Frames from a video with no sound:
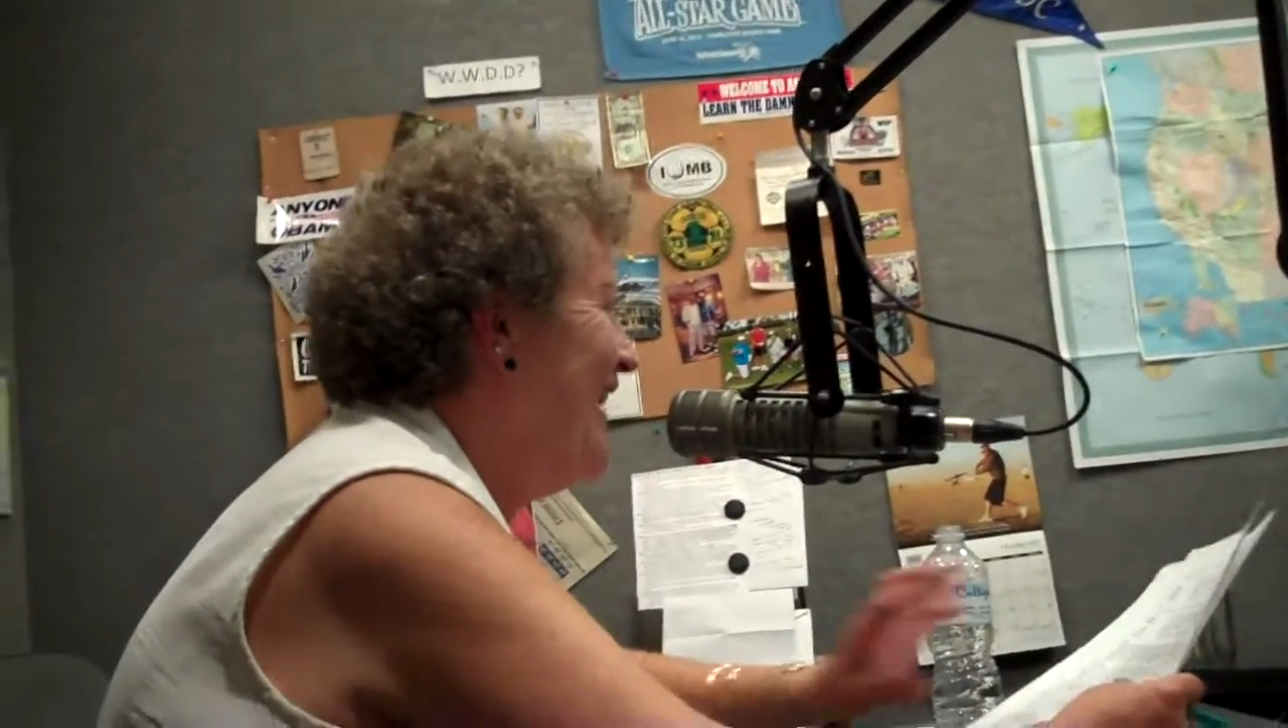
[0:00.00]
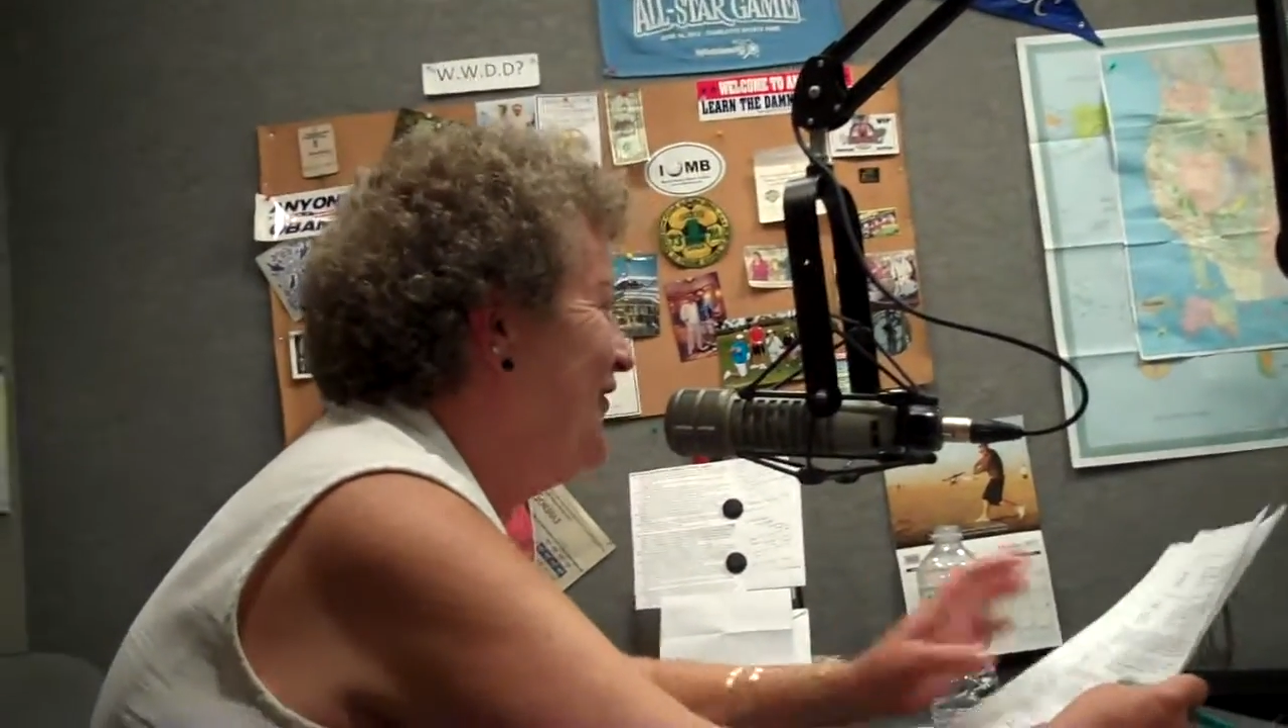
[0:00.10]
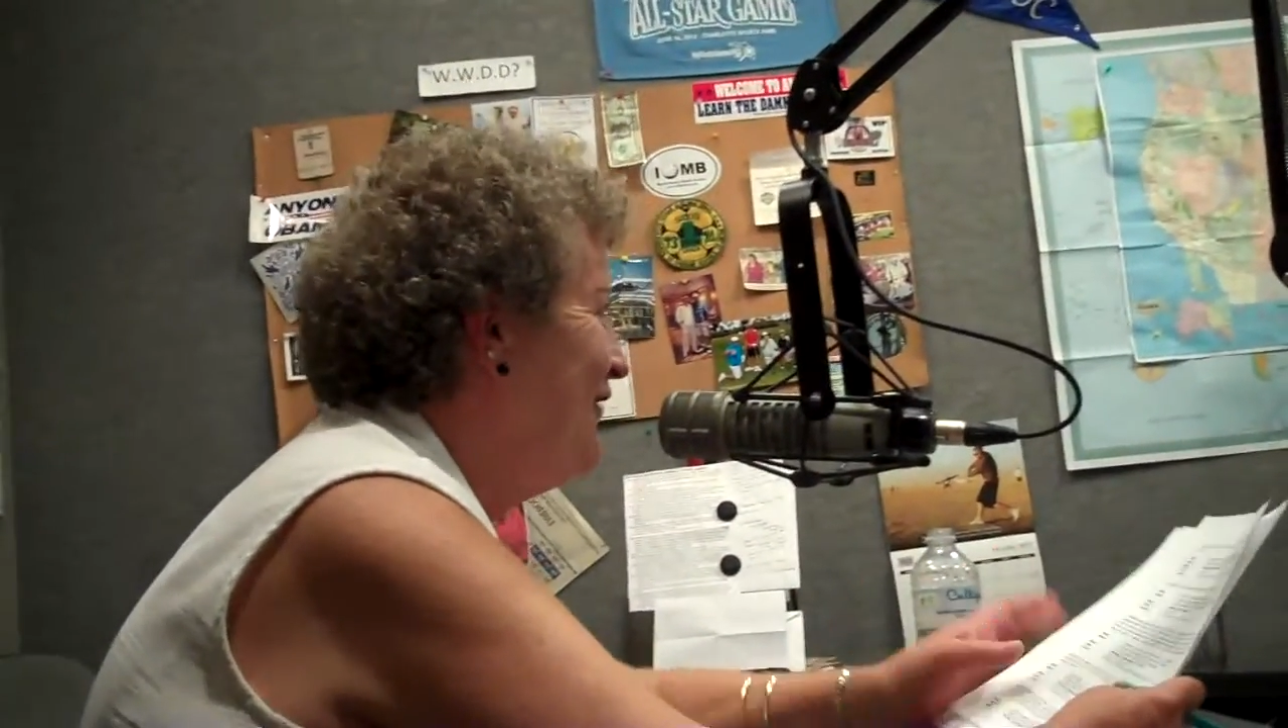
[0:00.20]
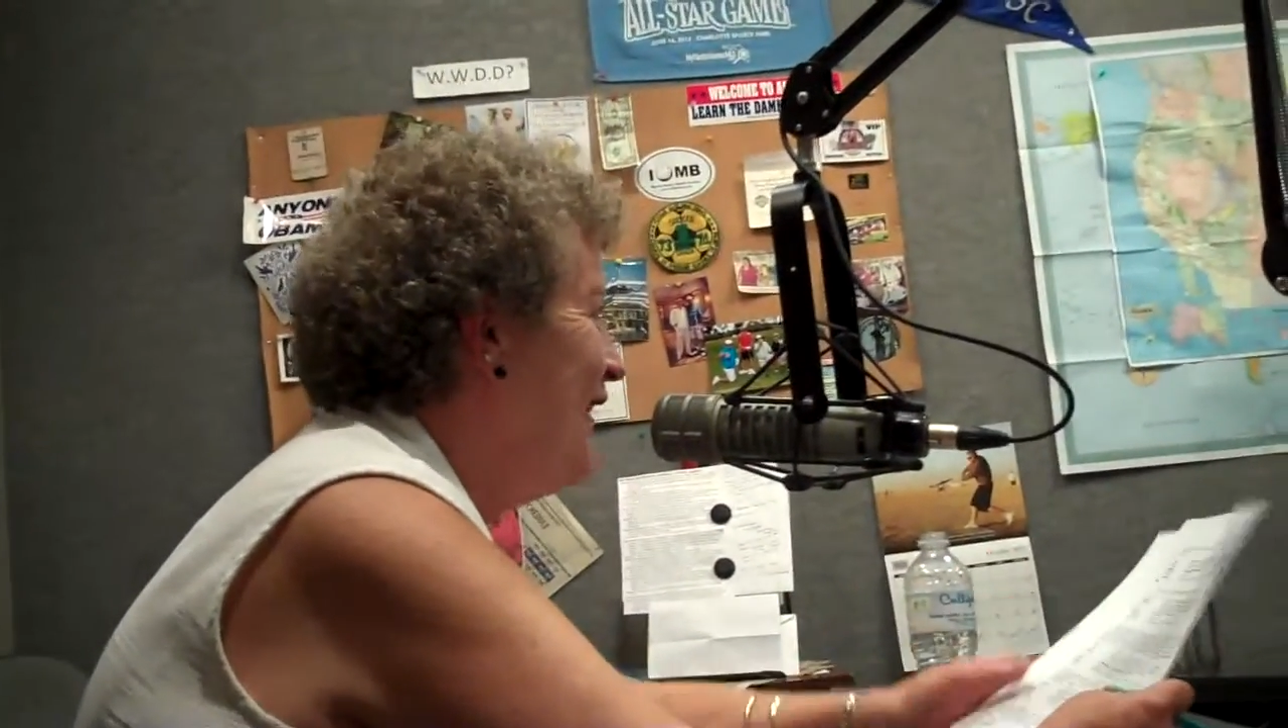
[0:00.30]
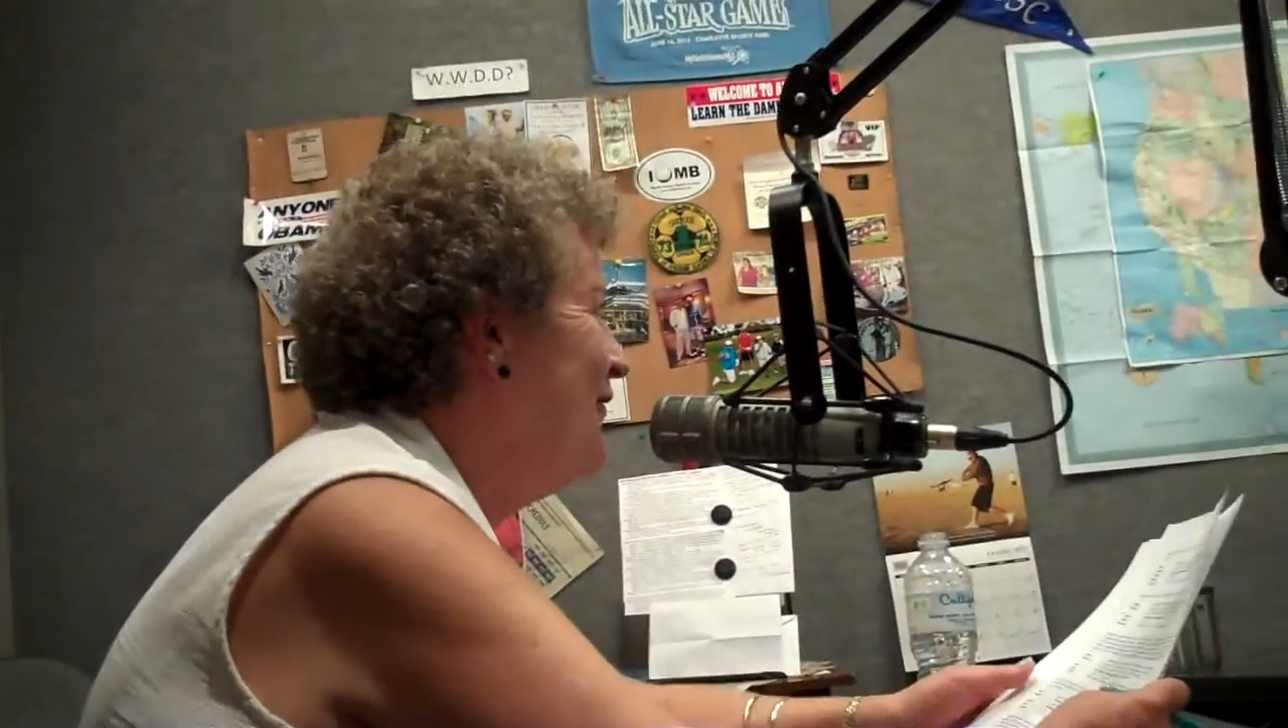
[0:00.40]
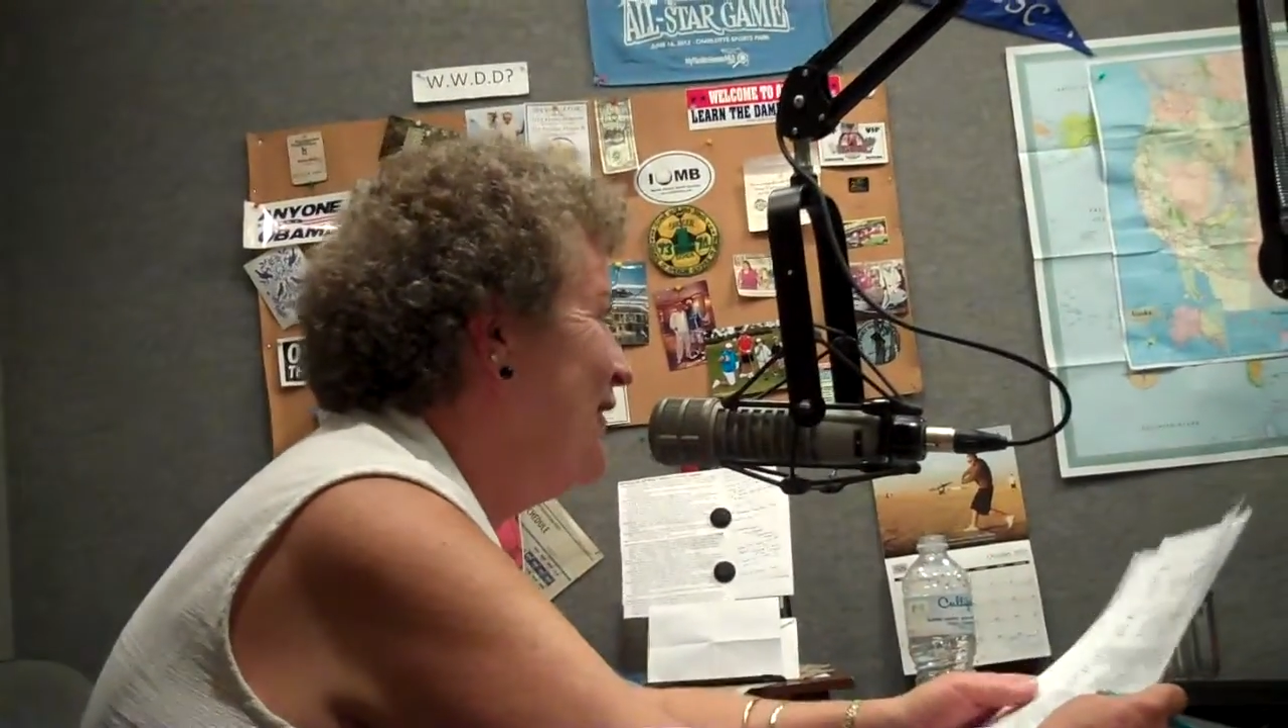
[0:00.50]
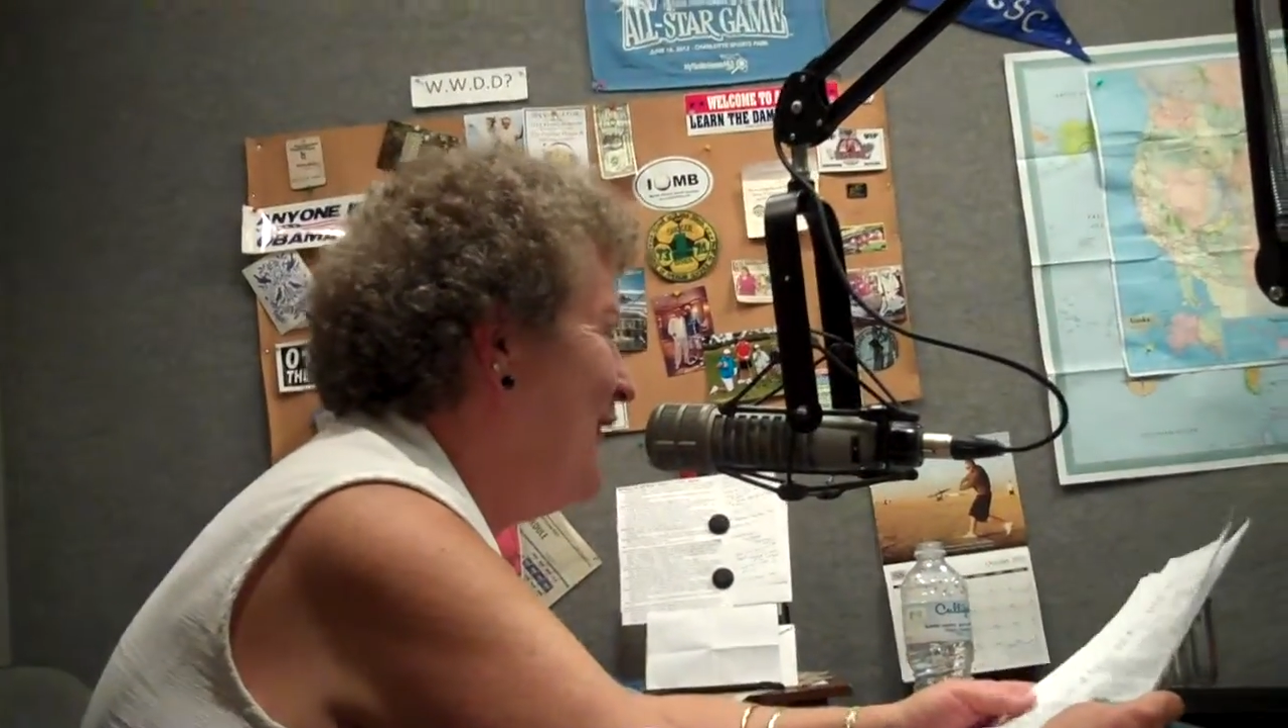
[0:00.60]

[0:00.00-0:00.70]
at 5